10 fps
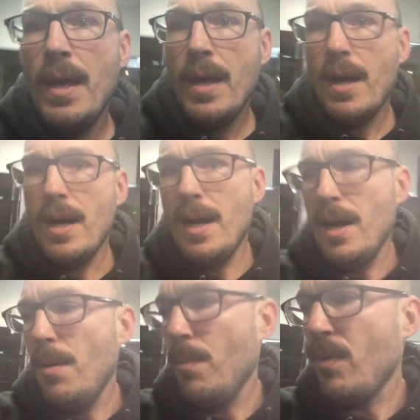we've
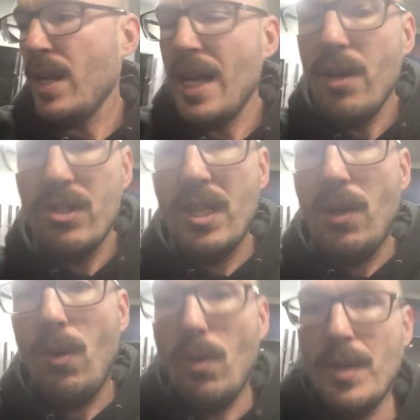got an L-sit
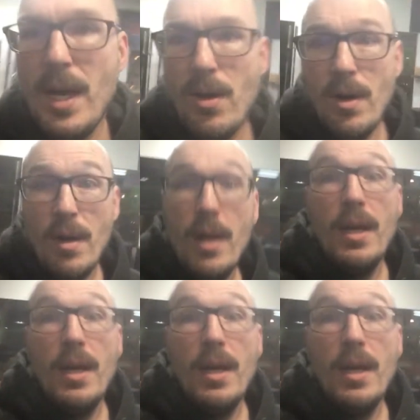hold. Now,